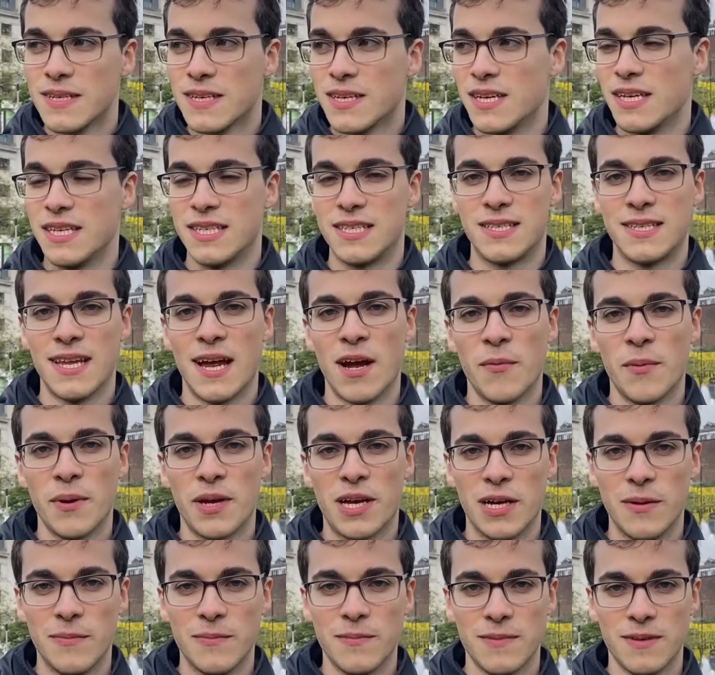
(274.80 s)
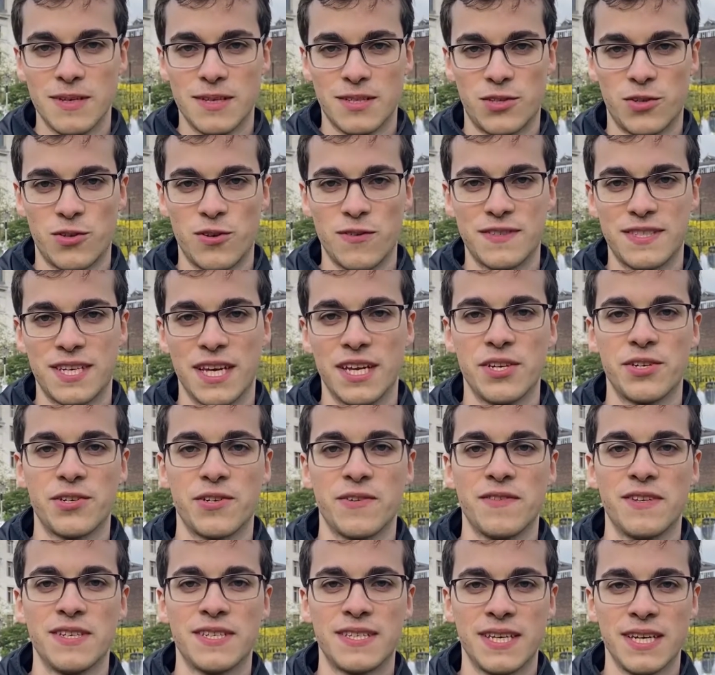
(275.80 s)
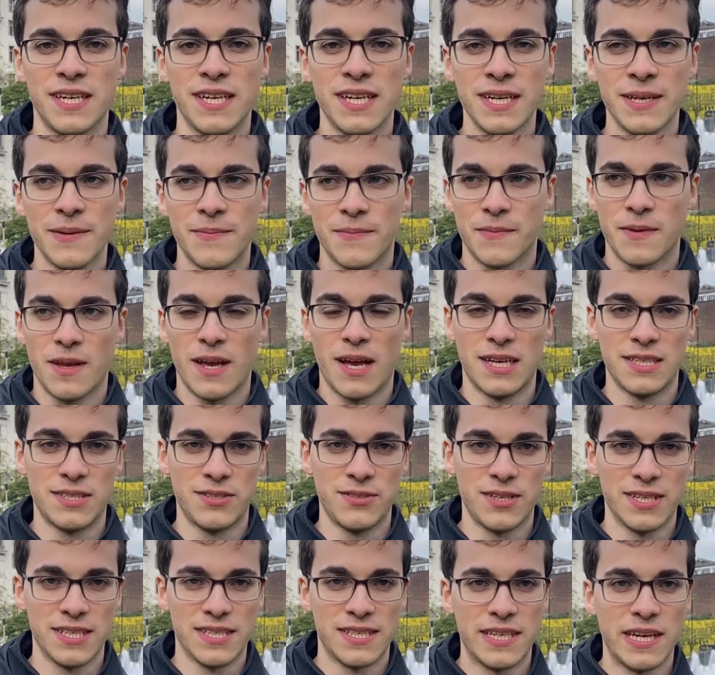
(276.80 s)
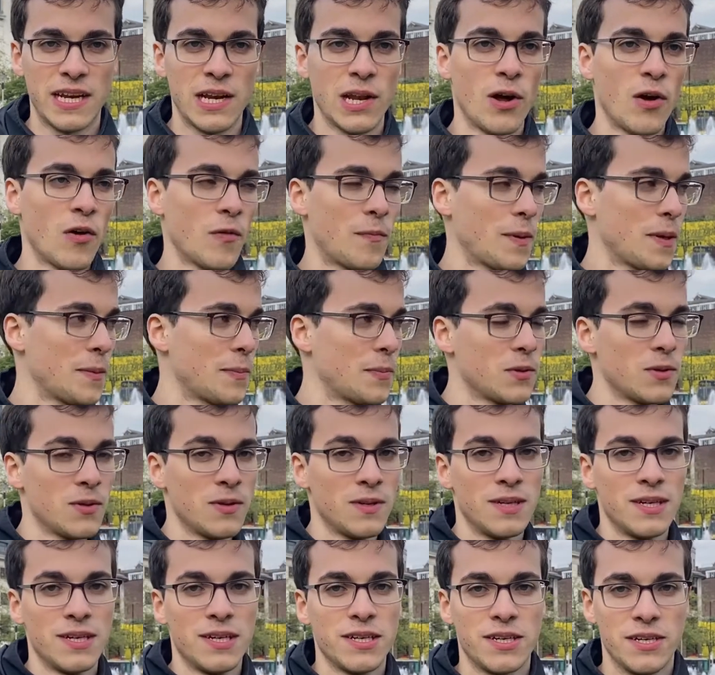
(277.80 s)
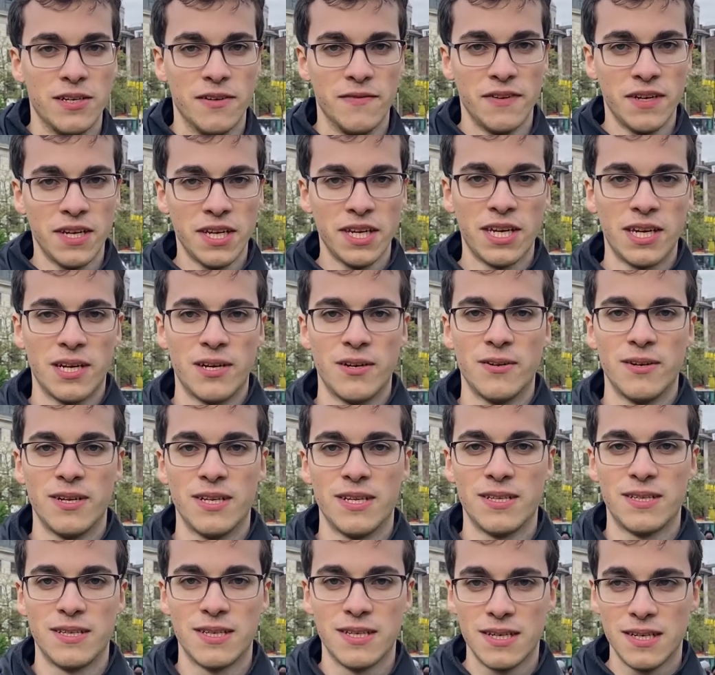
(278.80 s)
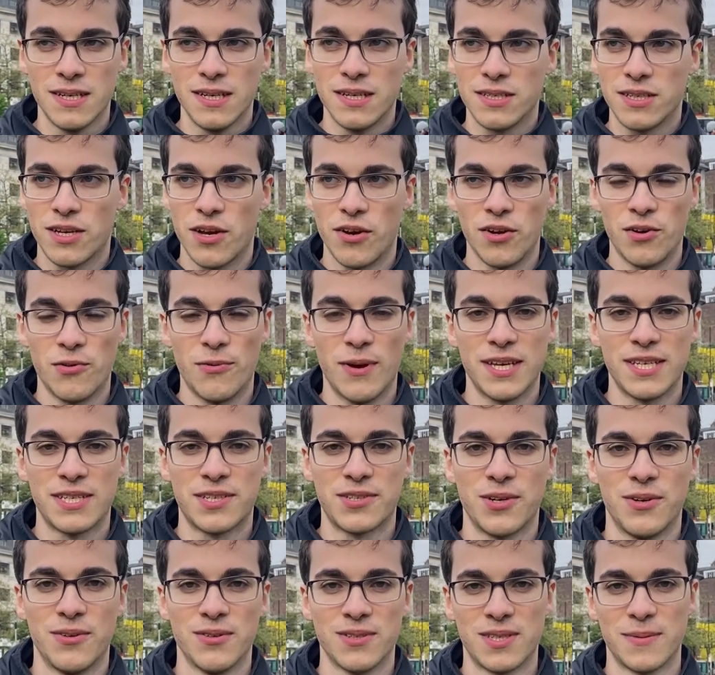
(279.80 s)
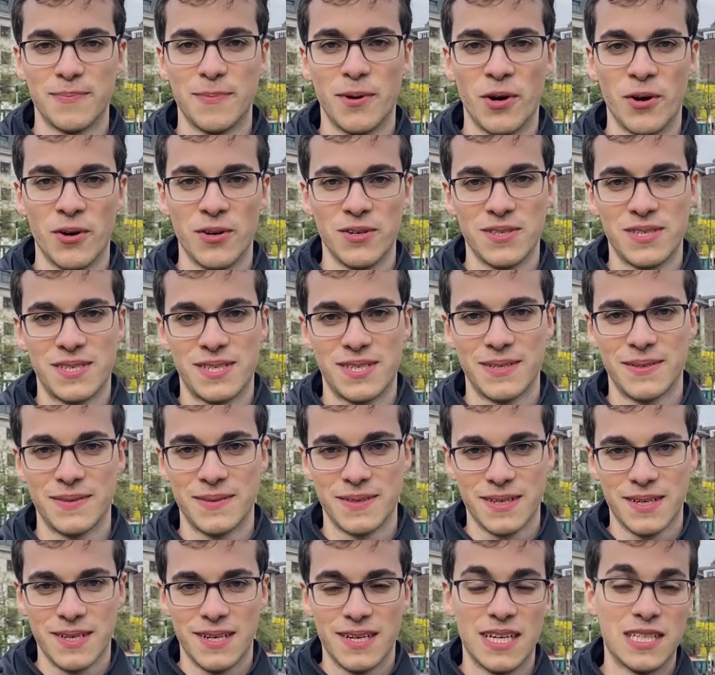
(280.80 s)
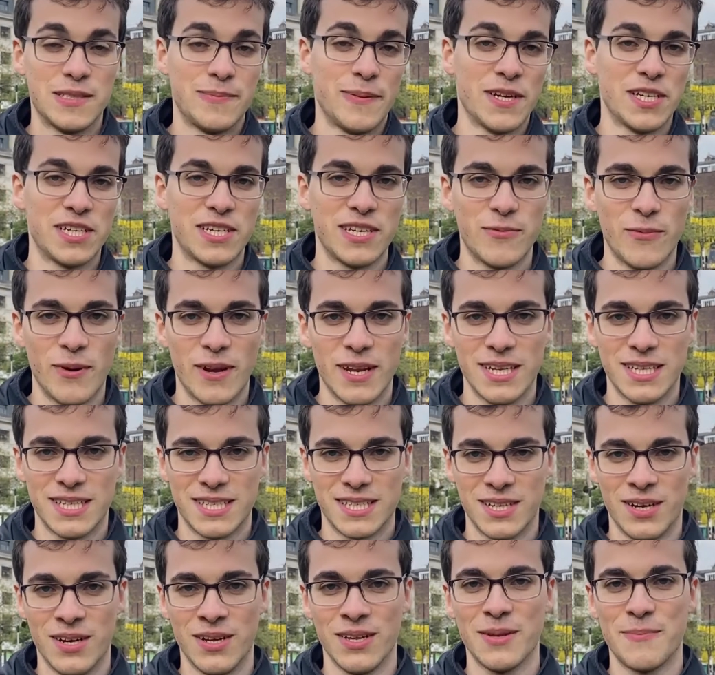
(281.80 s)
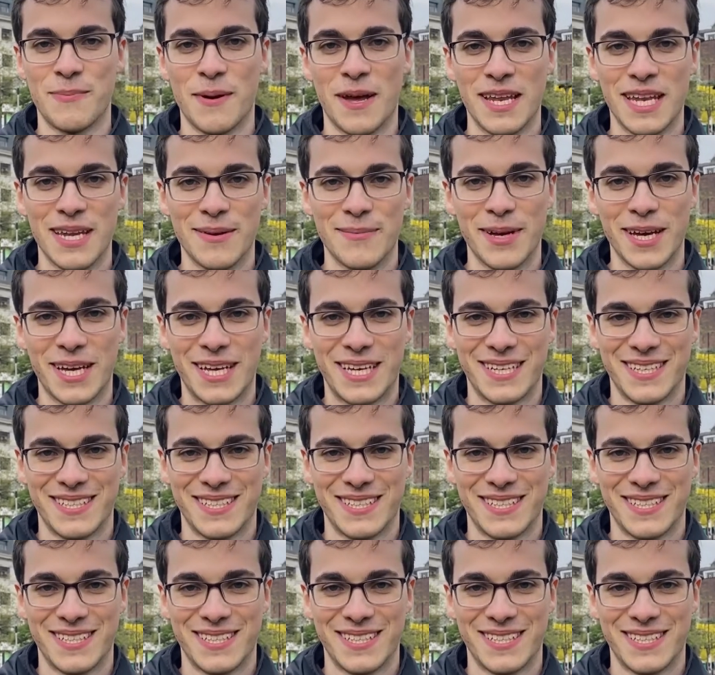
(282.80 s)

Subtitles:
It's now become sort of center of the city. As you can see, a lot of people convene here and go to restaurants, bars, especially when it's not the pandemic.